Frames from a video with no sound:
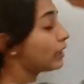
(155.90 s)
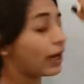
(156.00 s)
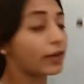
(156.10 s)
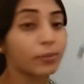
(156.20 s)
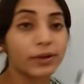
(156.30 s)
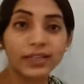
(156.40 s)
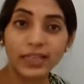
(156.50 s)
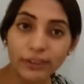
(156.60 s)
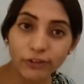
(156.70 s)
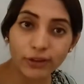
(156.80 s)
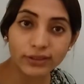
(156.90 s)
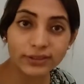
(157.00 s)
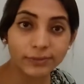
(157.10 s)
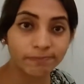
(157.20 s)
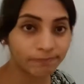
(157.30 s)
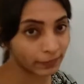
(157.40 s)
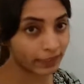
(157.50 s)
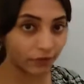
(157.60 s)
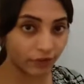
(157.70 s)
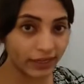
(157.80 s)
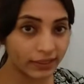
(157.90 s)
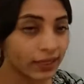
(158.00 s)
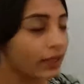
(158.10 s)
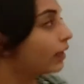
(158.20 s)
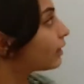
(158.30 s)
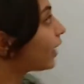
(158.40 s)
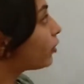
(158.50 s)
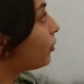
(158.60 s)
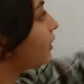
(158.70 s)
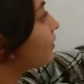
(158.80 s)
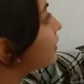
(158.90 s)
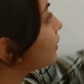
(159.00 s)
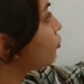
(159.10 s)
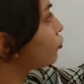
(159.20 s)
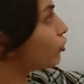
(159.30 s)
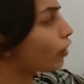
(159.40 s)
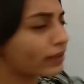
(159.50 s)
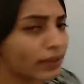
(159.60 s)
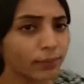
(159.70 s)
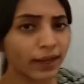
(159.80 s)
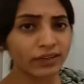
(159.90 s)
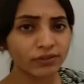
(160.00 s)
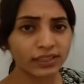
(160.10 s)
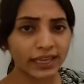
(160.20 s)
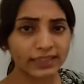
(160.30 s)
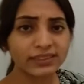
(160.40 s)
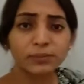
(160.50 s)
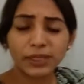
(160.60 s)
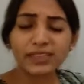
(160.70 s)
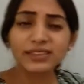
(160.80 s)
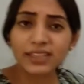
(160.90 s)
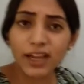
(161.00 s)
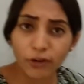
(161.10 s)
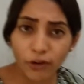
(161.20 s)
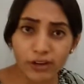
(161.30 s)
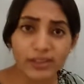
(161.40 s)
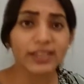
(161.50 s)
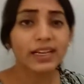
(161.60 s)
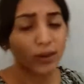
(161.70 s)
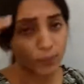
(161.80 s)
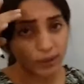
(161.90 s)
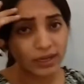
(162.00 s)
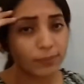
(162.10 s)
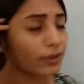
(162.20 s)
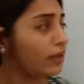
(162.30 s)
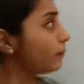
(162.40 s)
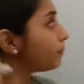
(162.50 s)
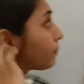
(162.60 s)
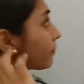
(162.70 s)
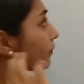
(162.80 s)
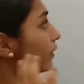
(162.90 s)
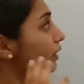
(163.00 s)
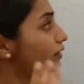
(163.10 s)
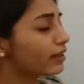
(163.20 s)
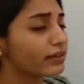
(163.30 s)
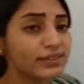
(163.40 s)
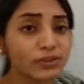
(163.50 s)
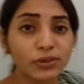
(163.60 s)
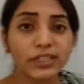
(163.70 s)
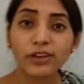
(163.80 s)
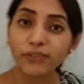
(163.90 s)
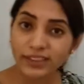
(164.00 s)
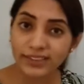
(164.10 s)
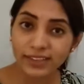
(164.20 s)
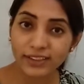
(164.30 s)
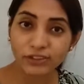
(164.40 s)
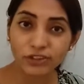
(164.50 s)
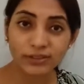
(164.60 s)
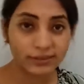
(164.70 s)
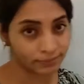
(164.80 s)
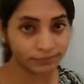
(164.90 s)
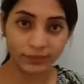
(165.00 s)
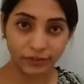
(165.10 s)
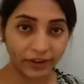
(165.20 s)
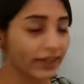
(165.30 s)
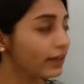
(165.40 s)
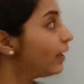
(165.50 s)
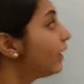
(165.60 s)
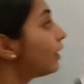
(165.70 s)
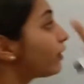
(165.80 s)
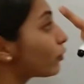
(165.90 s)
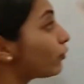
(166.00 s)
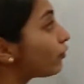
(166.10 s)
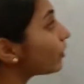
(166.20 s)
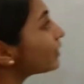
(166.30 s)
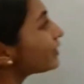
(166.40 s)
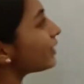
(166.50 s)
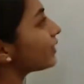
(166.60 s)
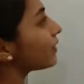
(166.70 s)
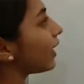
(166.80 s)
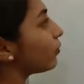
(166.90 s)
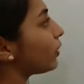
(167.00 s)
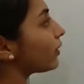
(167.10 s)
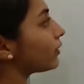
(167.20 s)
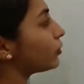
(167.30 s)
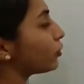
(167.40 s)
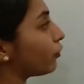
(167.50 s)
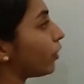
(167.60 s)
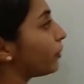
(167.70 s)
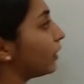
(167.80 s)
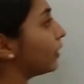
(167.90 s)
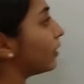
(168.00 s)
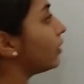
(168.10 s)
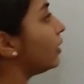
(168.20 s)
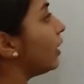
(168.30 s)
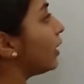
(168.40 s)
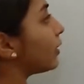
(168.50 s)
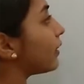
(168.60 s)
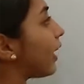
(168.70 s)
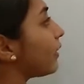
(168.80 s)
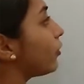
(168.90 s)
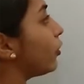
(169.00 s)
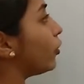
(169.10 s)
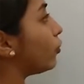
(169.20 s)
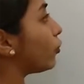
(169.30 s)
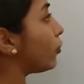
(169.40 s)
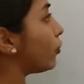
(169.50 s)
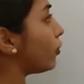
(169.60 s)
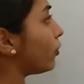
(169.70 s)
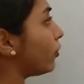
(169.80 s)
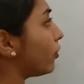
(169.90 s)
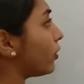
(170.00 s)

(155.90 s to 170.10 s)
unpaired electrons. Right? That means this should not combine with S because they are already available. There is no need of excitation. Right? So first thing that we understood from here, that no